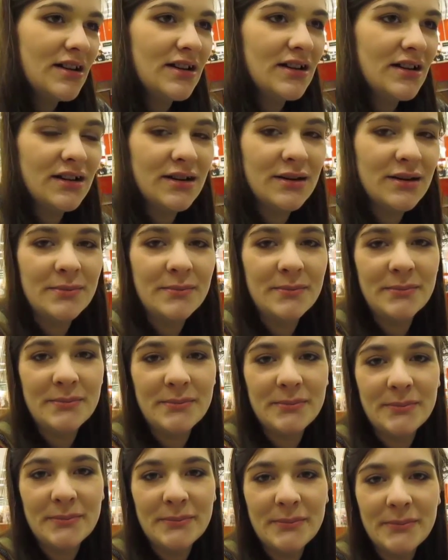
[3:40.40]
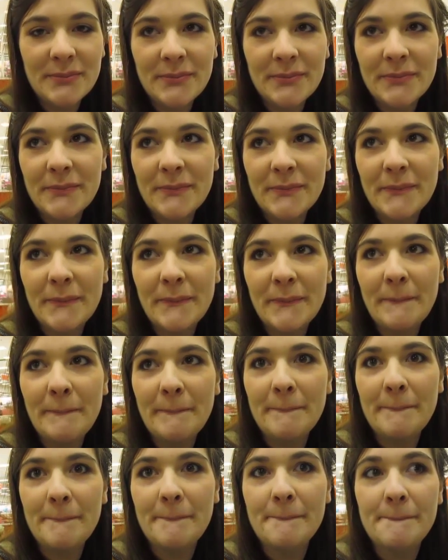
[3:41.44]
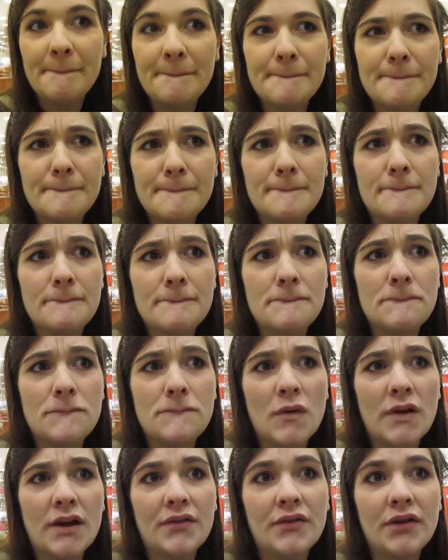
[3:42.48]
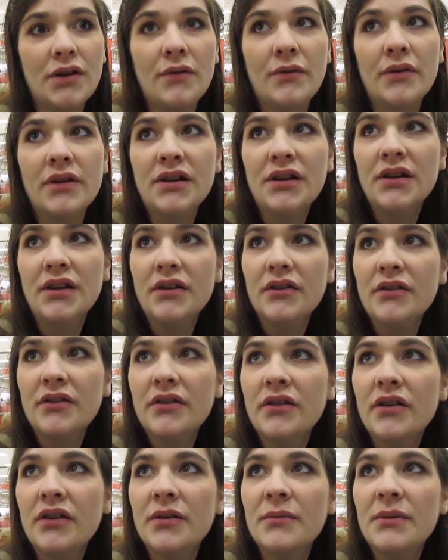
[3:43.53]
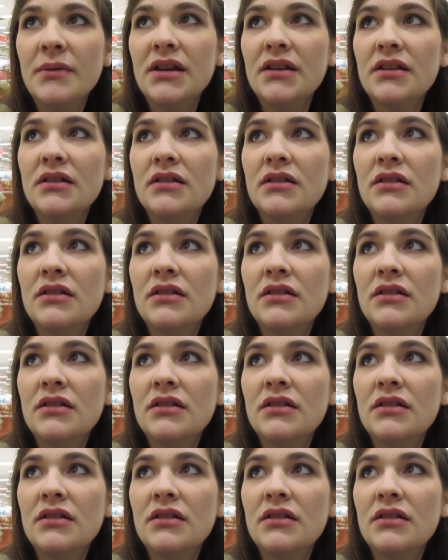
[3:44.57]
What are we doing when we get out of here? Um, whatever you want to do. I mean,